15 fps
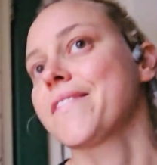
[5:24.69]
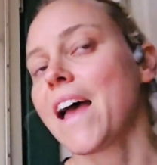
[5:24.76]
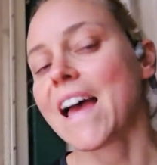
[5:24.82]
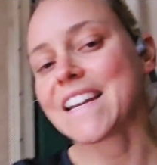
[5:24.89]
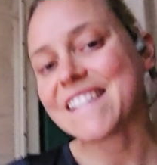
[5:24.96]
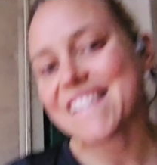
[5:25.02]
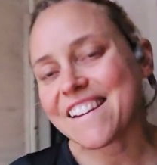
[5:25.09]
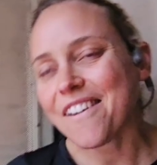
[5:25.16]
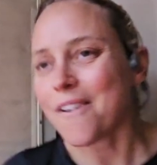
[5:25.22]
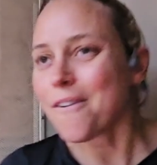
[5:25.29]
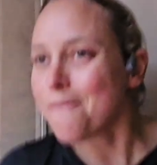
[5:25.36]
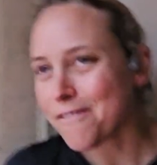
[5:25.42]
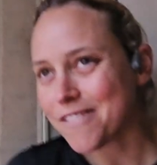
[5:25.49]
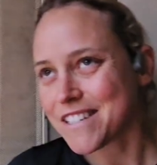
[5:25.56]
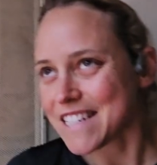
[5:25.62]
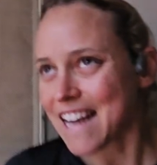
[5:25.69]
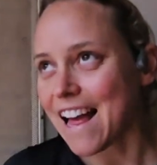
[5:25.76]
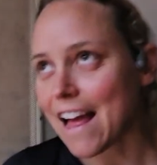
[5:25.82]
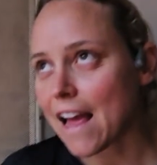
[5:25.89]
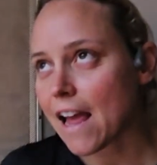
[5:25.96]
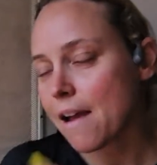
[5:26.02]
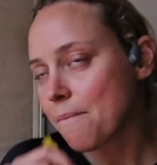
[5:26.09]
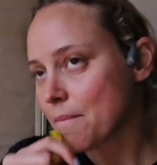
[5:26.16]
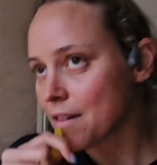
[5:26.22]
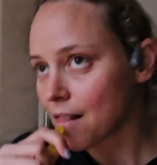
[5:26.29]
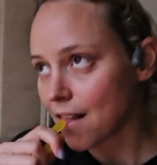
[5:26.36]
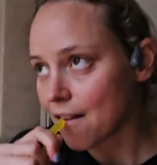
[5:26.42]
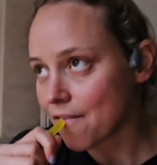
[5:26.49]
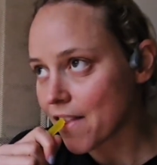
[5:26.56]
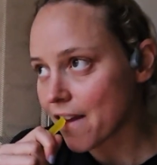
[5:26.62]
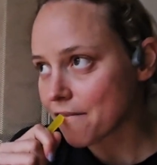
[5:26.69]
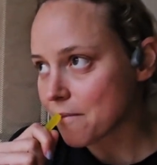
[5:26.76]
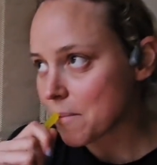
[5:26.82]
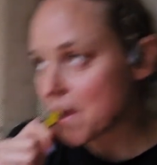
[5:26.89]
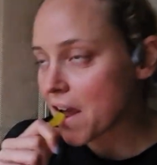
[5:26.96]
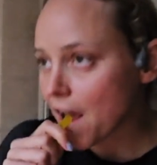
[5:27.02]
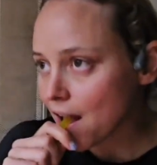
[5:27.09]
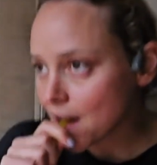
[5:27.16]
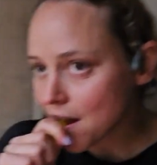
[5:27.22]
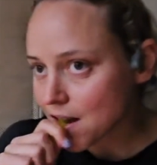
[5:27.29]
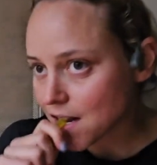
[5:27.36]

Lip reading: I need overtime. Love that for me.